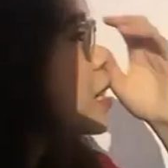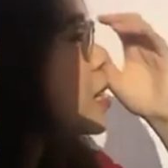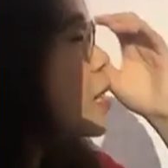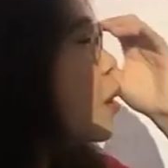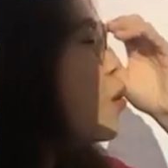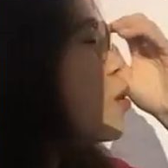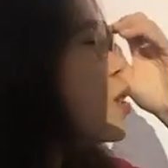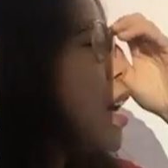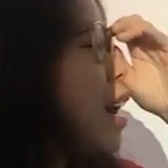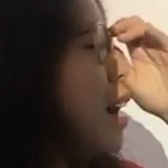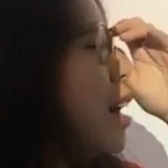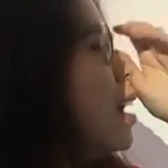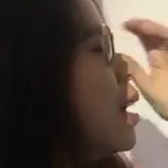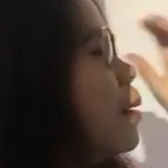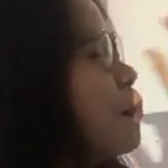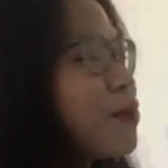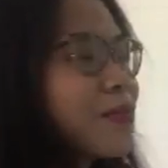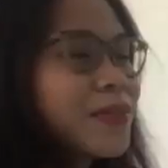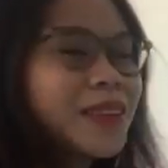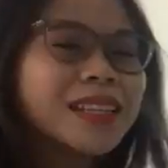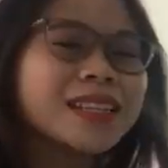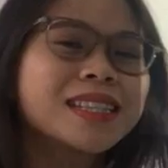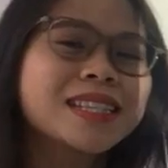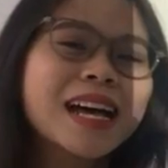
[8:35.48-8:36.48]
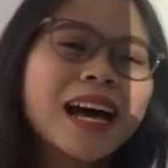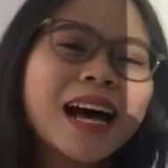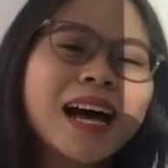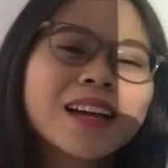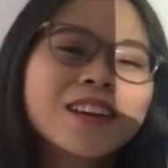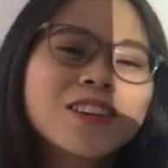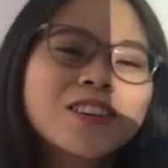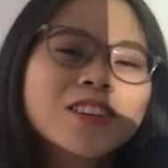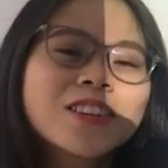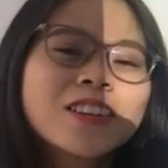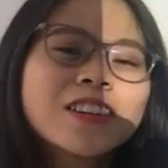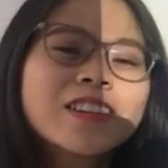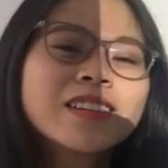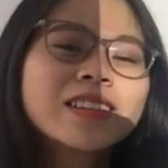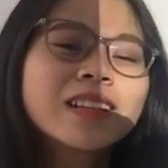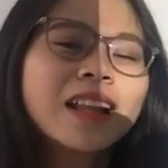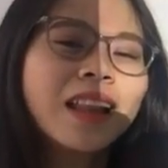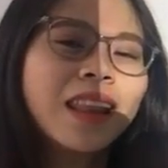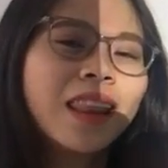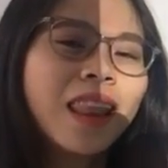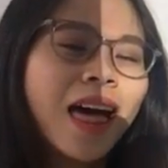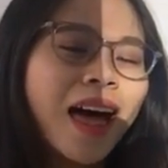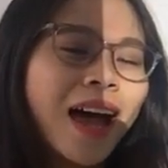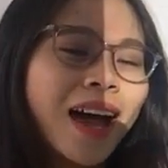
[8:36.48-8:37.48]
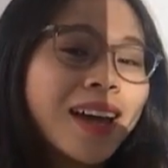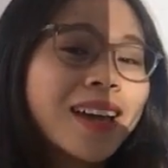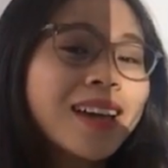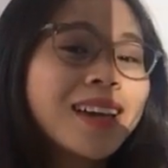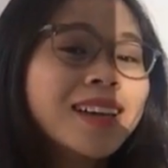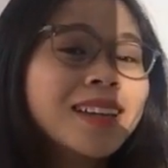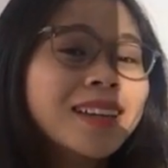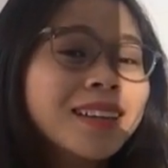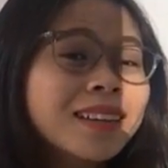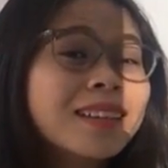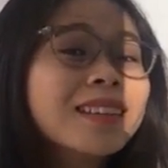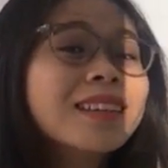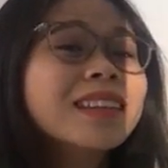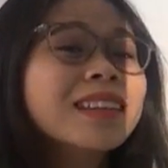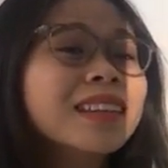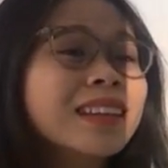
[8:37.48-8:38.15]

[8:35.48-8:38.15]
So the tiger, the lion,